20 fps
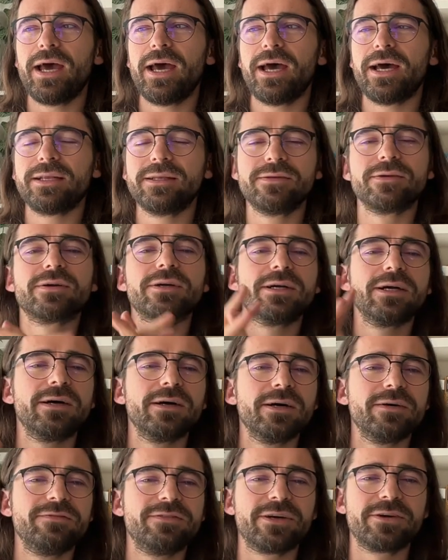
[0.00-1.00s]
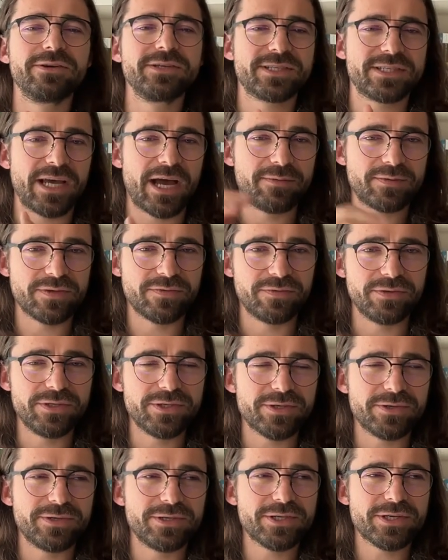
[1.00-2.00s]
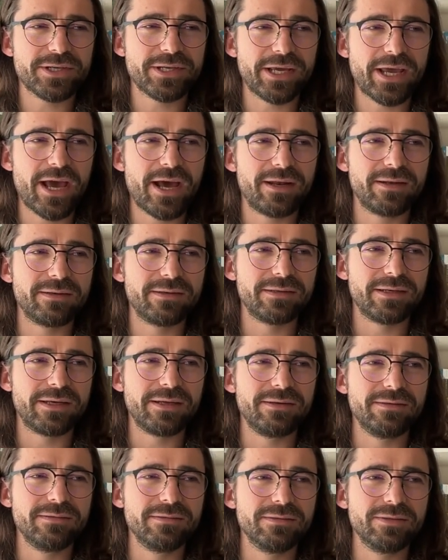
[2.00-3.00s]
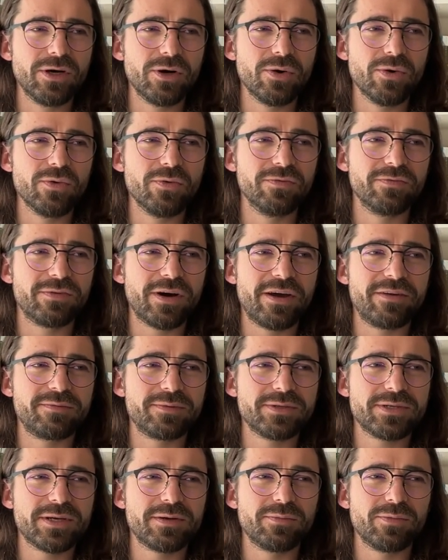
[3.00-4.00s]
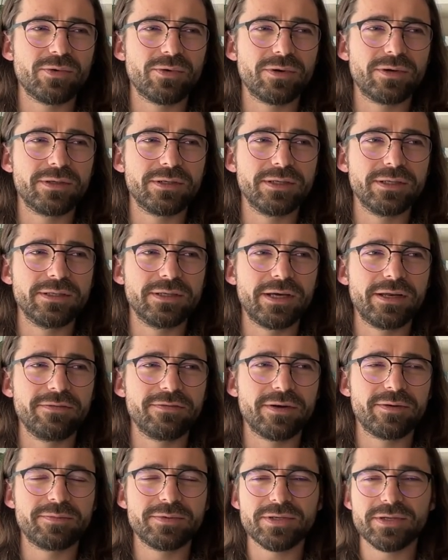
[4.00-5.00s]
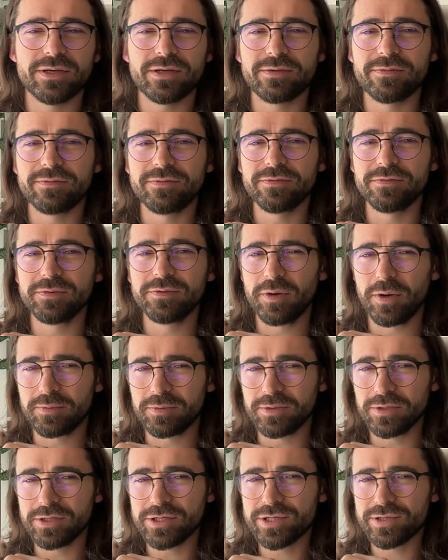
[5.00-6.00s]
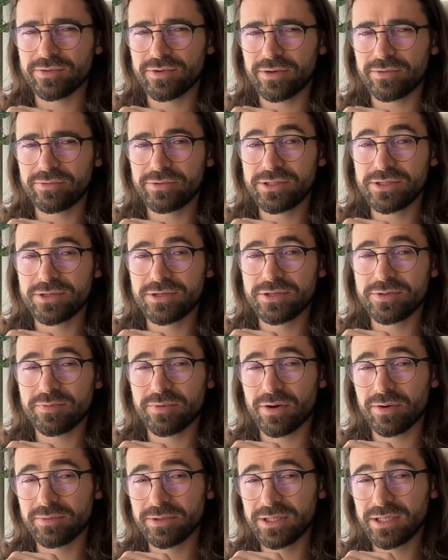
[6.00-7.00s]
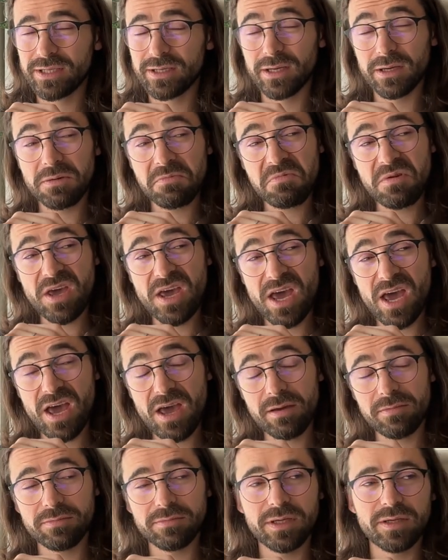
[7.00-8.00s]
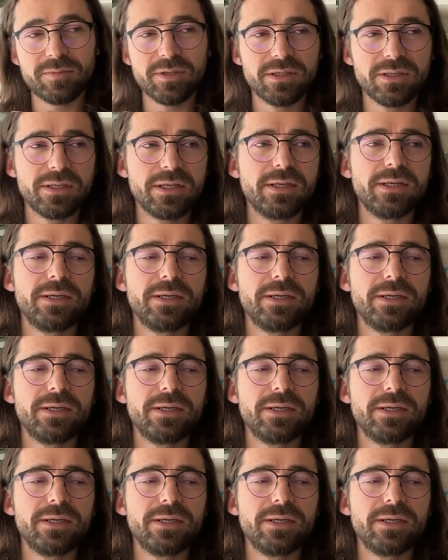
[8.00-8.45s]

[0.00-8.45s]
And there are various types of research. And again, they know 5% more than 95% of the population around research probably. Eh, maybe.